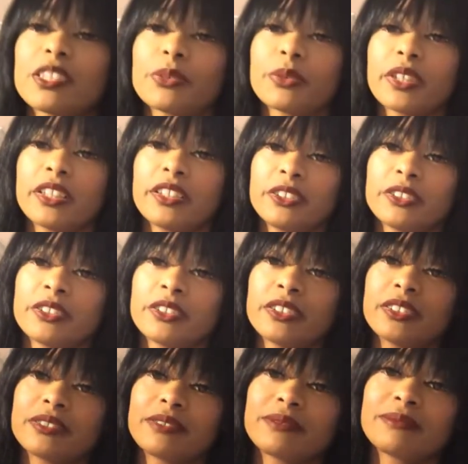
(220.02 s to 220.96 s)
what you're
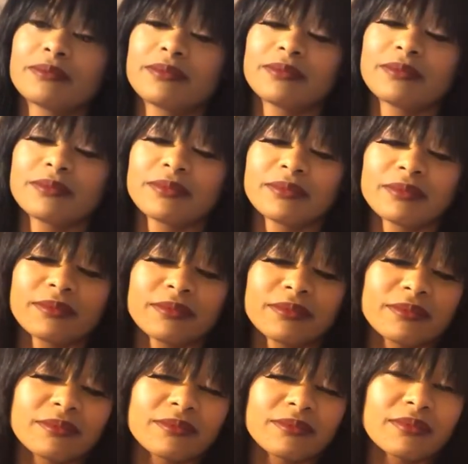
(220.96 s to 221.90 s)

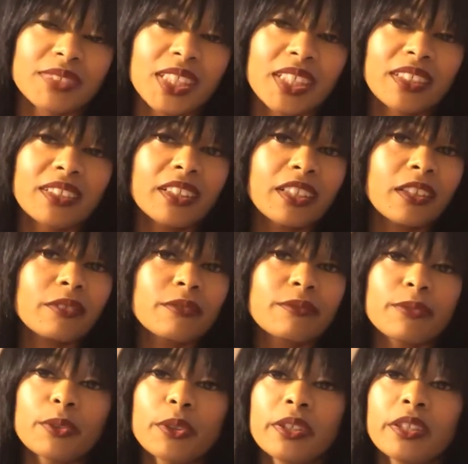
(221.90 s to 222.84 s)
looking
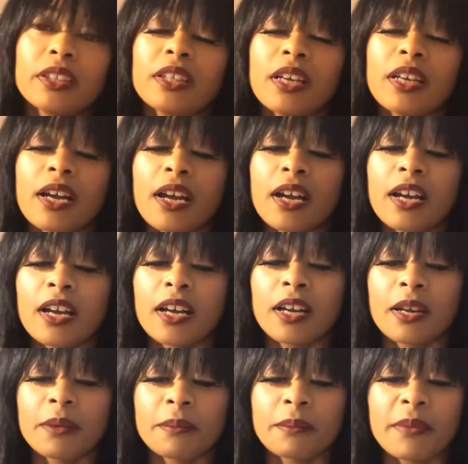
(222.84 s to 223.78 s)
for.
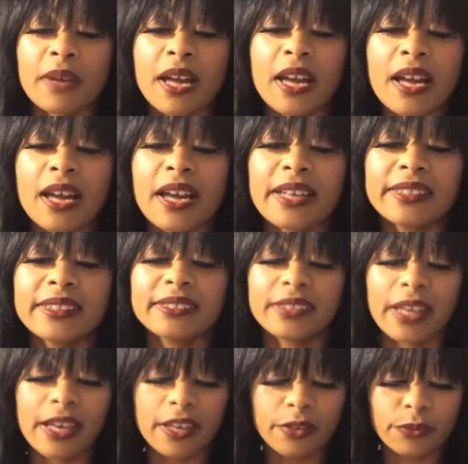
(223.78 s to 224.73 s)
I would
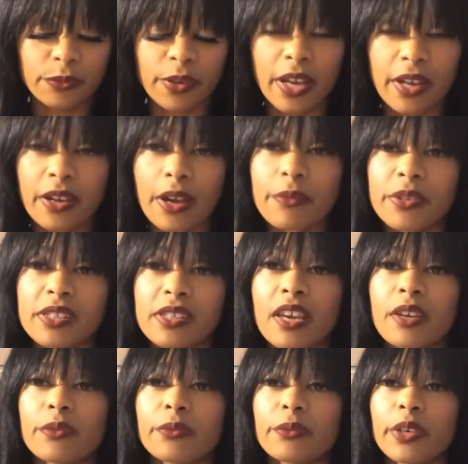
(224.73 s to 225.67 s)
say
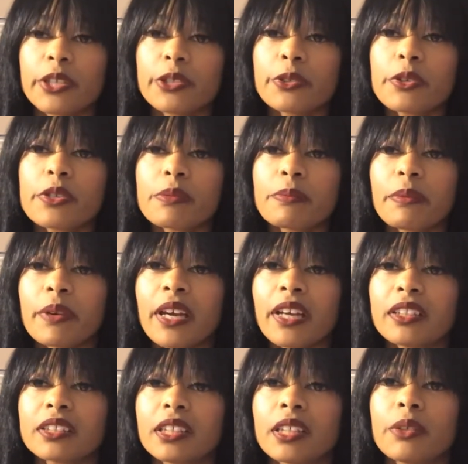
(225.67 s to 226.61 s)
in
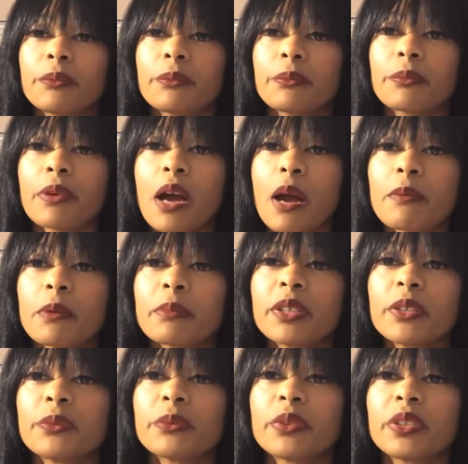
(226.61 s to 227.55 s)
retrospect, it
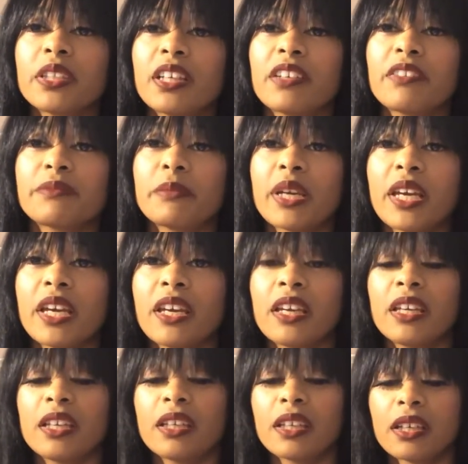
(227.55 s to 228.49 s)
probably would have
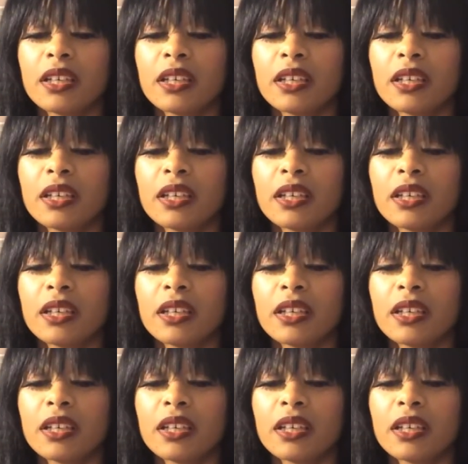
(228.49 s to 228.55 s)
made